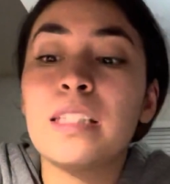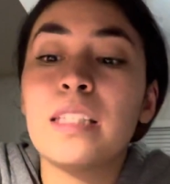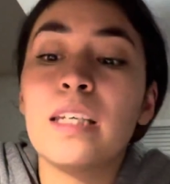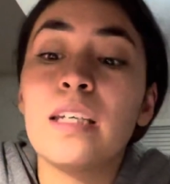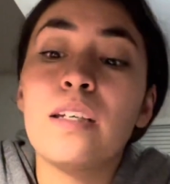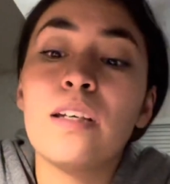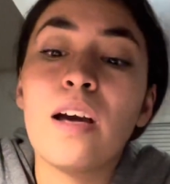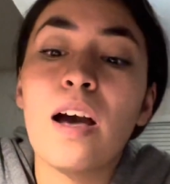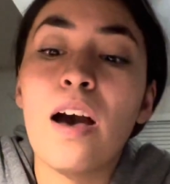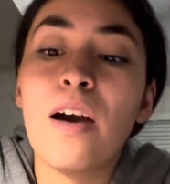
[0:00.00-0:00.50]
say
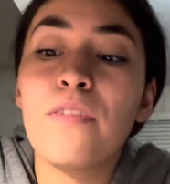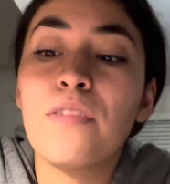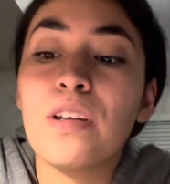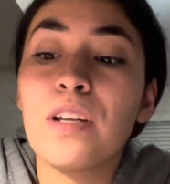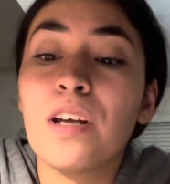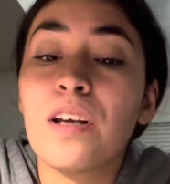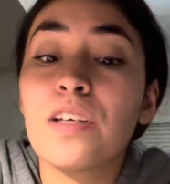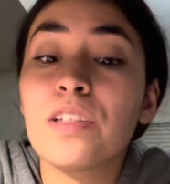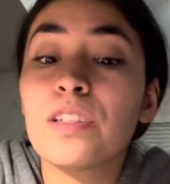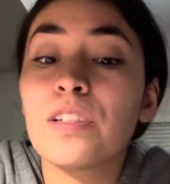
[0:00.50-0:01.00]
you have an
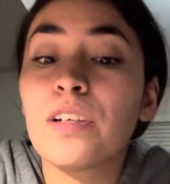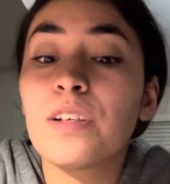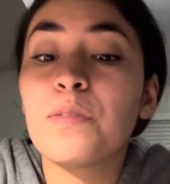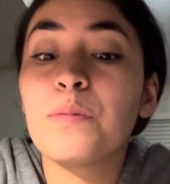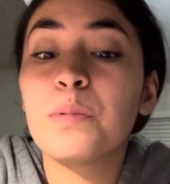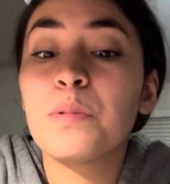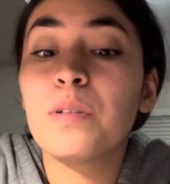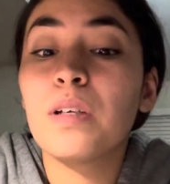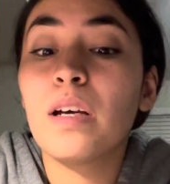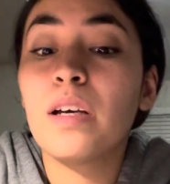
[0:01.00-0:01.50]

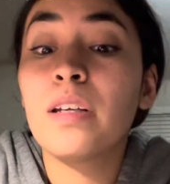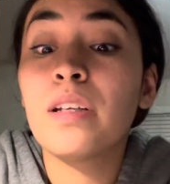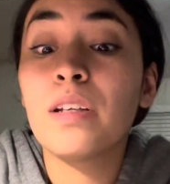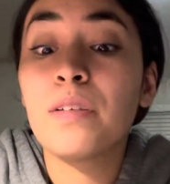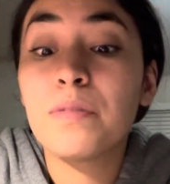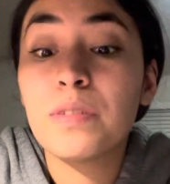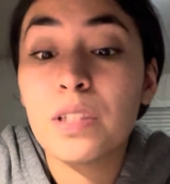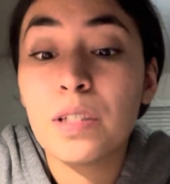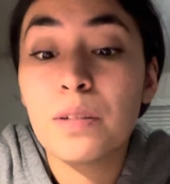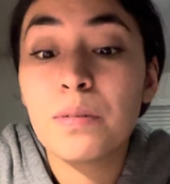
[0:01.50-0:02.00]

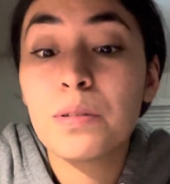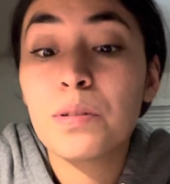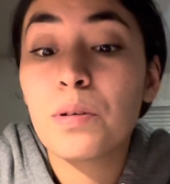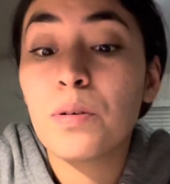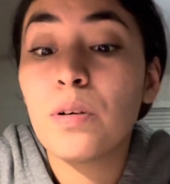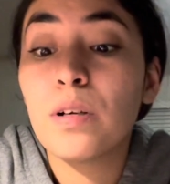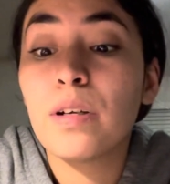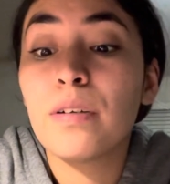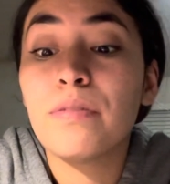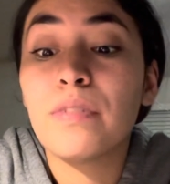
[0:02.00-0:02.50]
observed
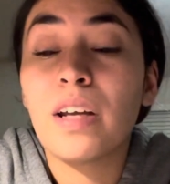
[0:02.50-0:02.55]
score of